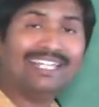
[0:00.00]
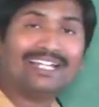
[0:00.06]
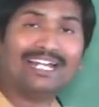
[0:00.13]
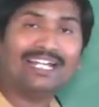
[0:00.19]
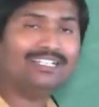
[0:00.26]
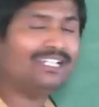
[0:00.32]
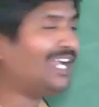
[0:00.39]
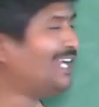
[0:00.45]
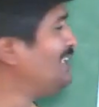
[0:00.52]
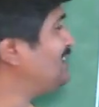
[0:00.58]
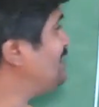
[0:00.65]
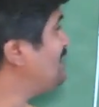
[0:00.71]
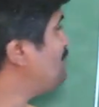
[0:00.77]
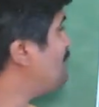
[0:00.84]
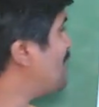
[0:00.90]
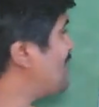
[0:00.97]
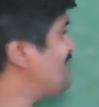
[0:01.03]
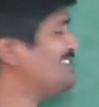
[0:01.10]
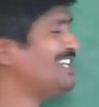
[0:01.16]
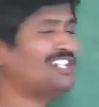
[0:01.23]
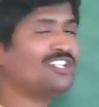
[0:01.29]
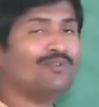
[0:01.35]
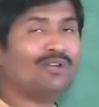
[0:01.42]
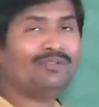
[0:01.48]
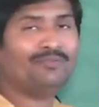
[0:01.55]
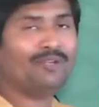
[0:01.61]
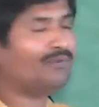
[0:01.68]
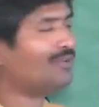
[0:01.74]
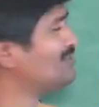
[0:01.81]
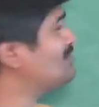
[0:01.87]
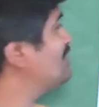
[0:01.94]
they contain the bisexual
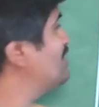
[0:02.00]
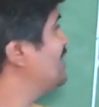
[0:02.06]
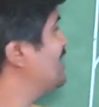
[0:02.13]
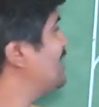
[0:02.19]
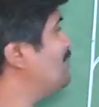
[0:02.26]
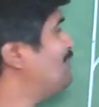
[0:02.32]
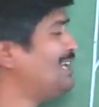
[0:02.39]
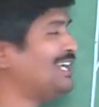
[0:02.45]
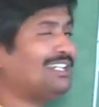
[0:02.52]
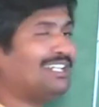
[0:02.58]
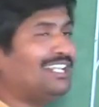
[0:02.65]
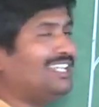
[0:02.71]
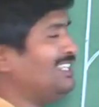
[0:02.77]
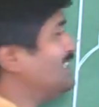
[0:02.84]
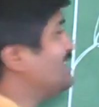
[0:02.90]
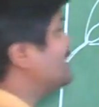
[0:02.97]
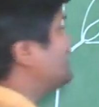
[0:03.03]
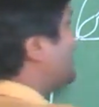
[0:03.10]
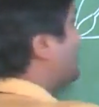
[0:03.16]
flowers, immediately